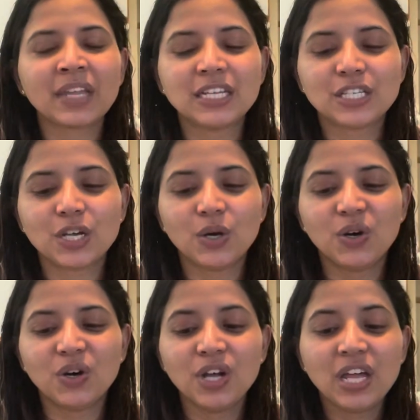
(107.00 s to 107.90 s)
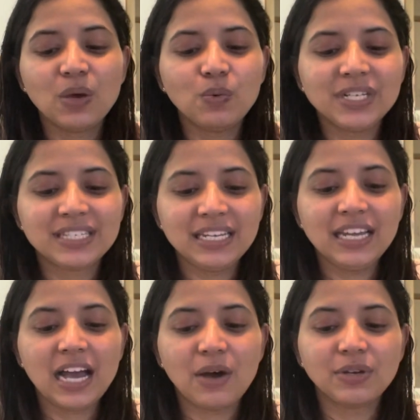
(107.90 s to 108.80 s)
So we'll see
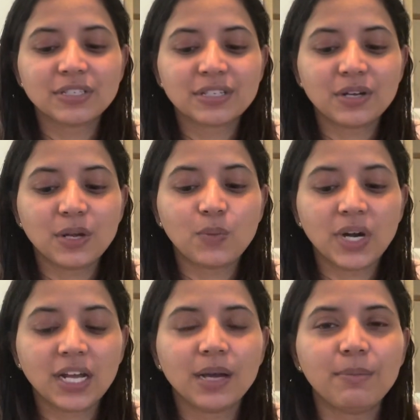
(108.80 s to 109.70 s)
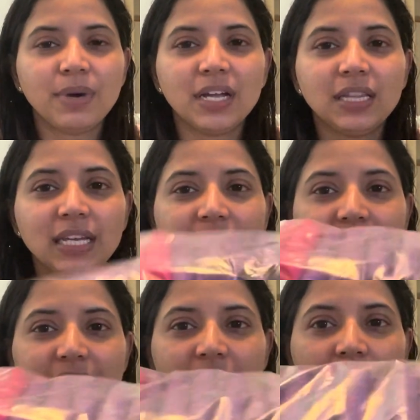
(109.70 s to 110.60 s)
how it's gonna work, but these
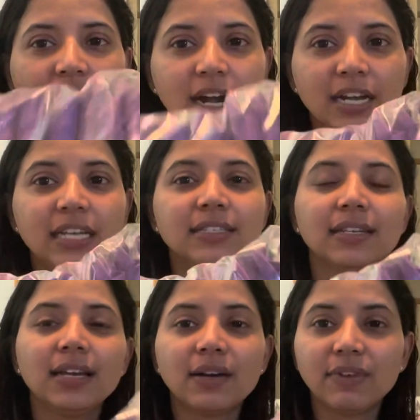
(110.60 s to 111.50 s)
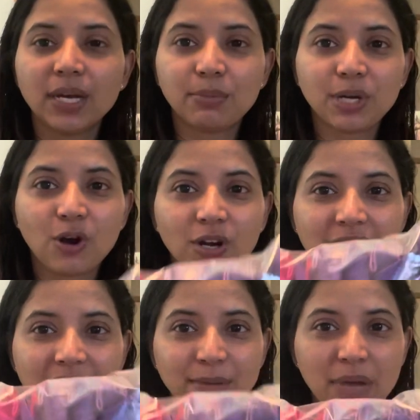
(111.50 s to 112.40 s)
are easily available on
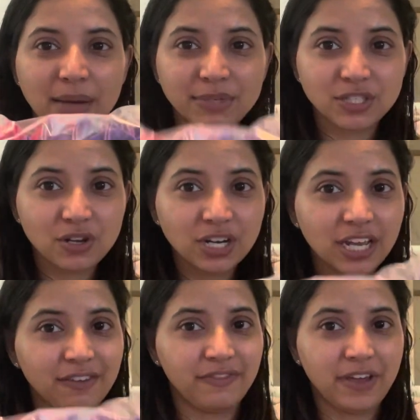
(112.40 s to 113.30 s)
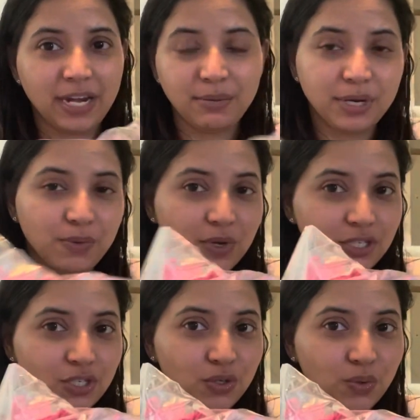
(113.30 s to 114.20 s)
Amazon if anybody wants
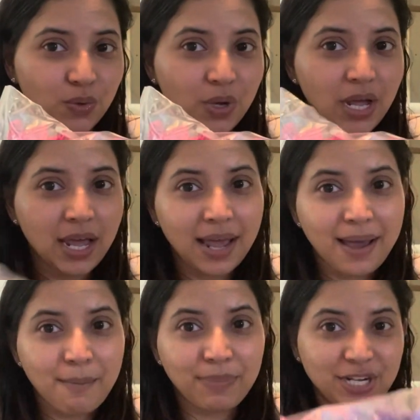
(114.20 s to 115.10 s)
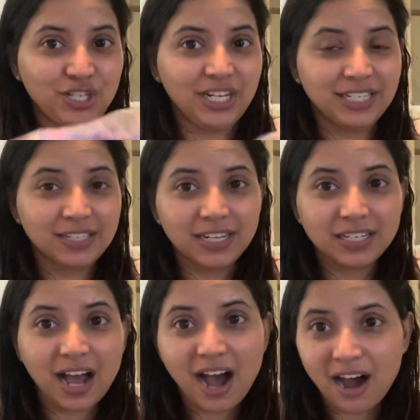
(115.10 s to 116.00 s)
to purchase it
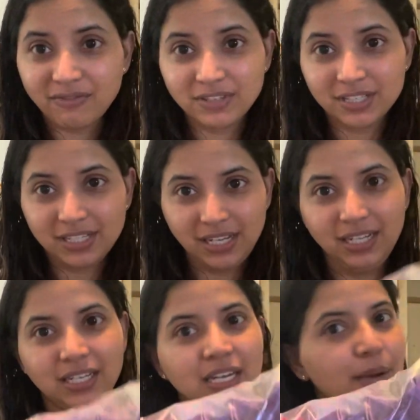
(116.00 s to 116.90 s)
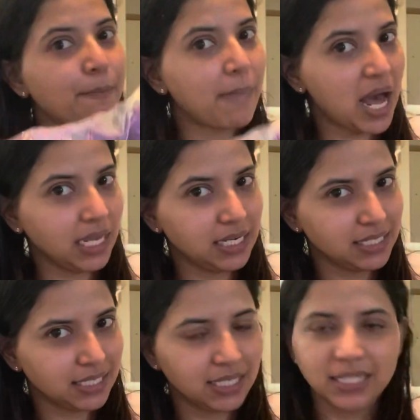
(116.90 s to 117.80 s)
after seeing my
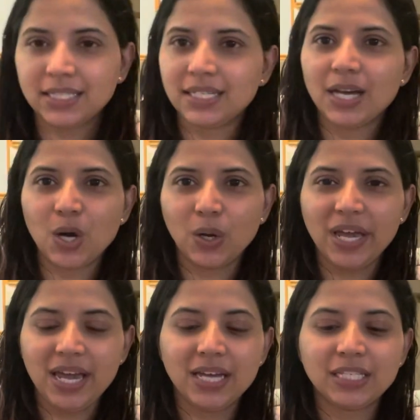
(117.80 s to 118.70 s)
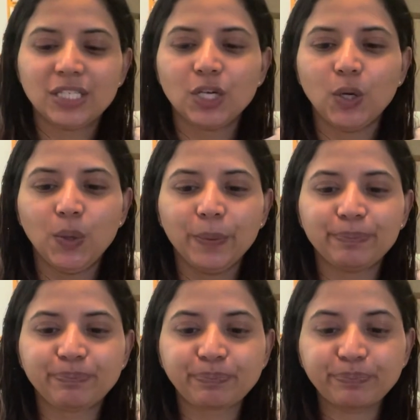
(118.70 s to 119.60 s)
results. Okay, so
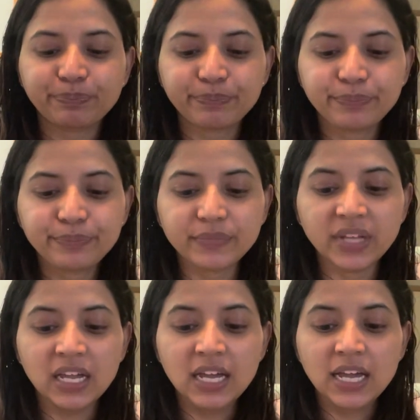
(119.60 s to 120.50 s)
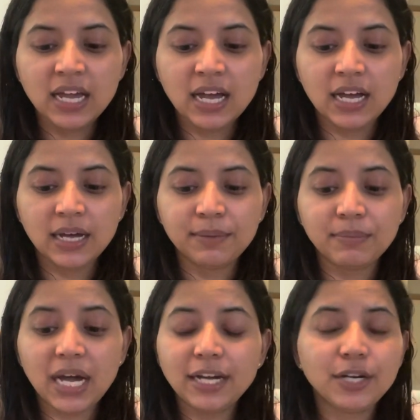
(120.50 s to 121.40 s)

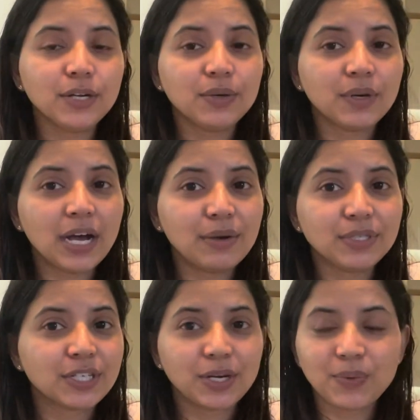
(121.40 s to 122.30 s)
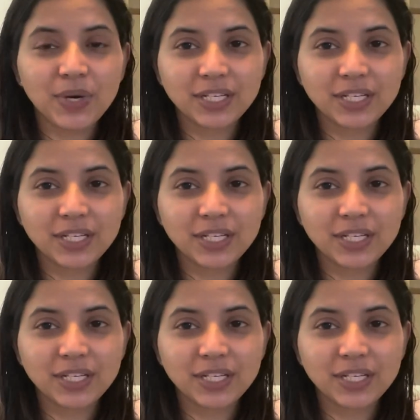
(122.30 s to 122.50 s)
I don't know how it's gonna work,